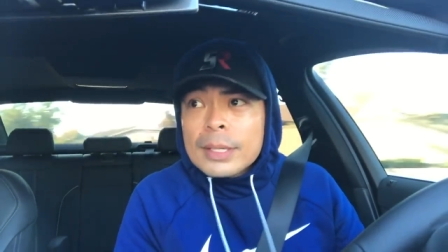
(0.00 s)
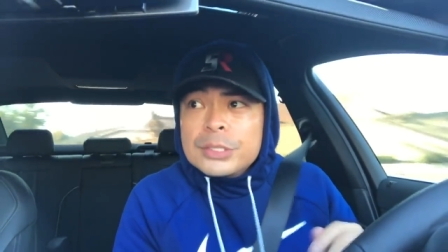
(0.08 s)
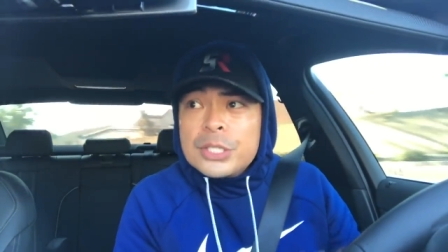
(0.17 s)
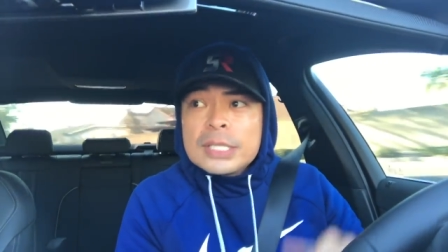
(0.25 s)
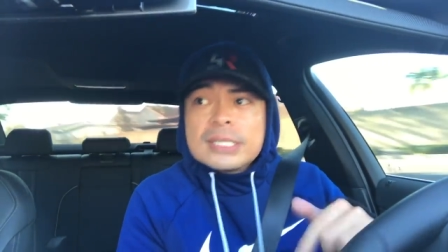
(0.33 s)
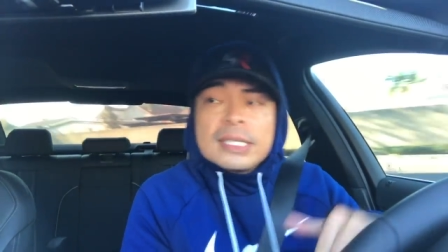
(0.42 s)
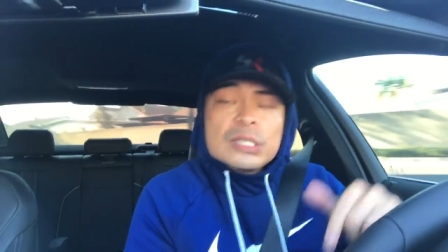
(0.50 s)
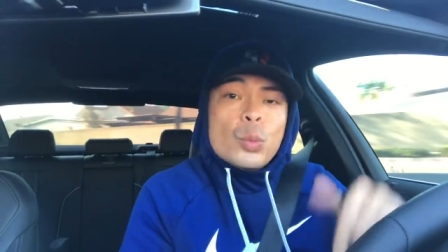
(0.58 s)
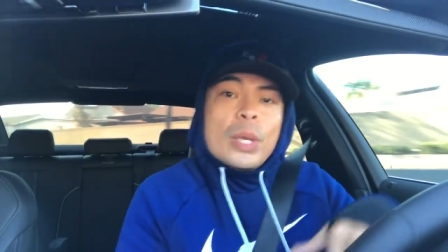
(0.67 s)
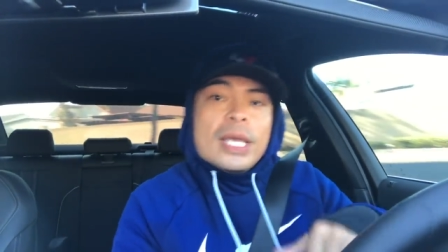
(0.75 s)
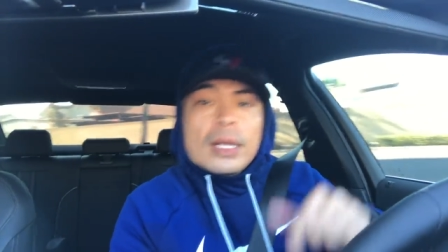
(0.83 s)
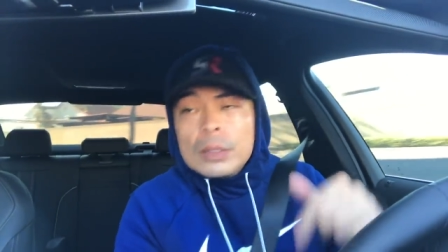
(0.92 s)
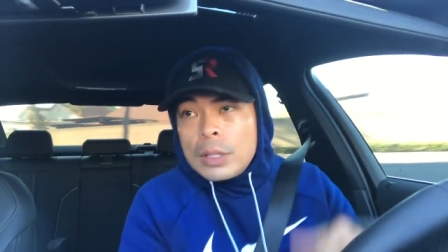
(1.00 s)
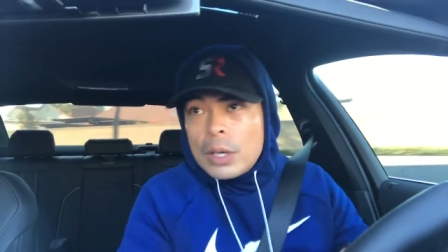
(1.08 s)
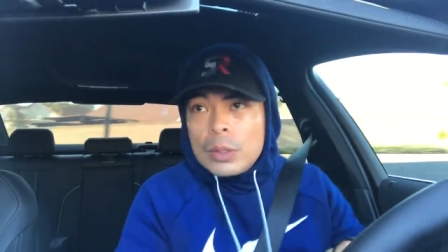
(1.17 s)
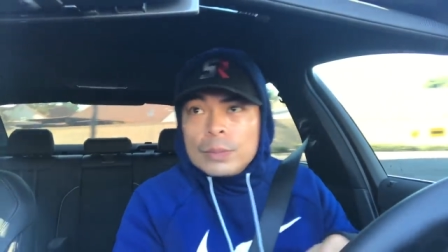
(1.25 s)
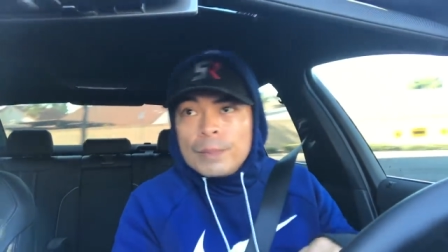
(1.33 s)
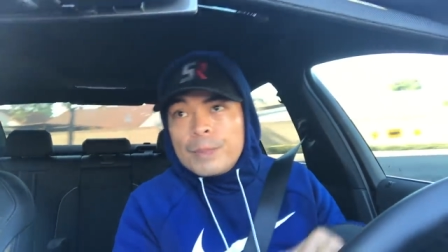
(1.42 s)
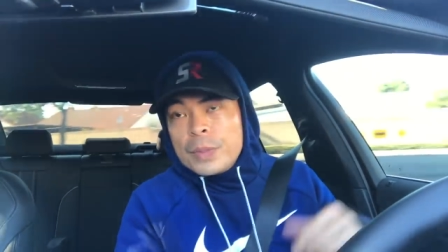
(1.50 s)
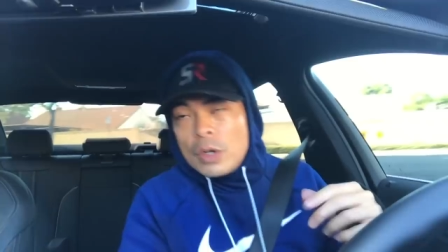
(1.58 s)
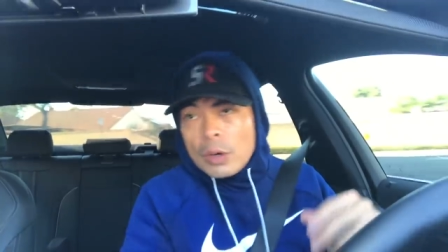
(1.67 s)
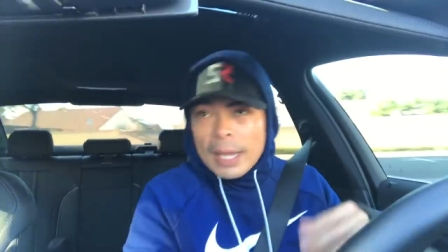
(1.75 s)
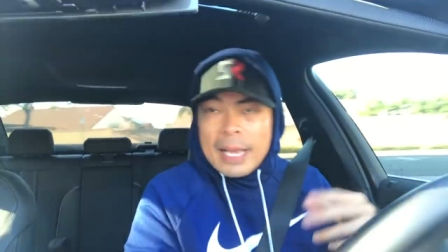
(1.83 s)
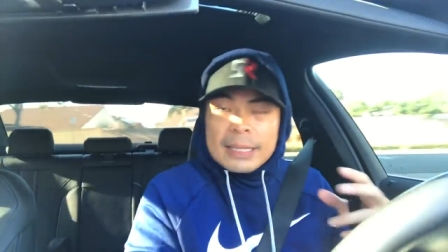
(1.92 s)
Just this weekend alone, you
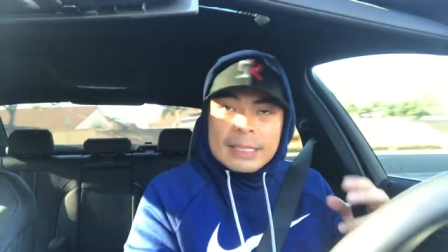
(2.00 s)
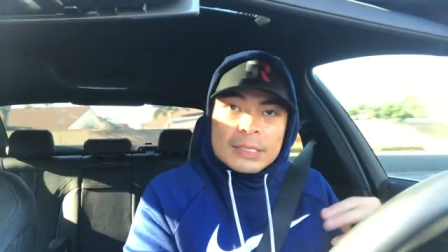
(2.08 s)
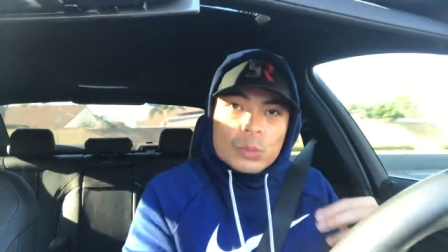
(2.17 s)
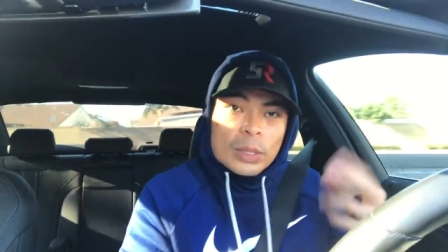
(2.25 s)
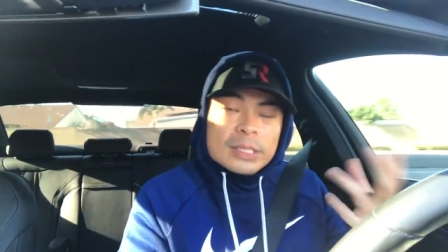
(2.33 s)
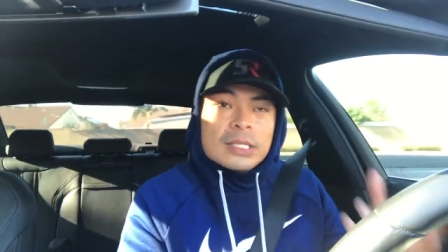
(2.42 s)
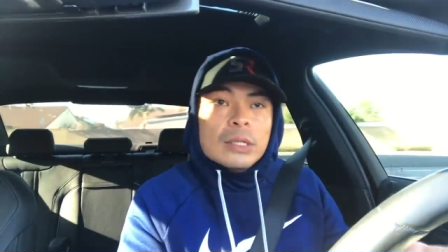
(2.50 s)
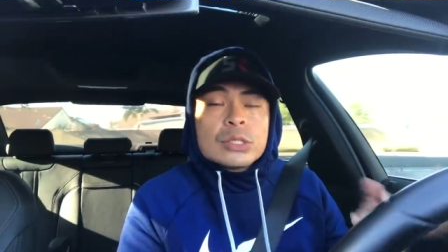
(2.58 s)
know, I got this one sale.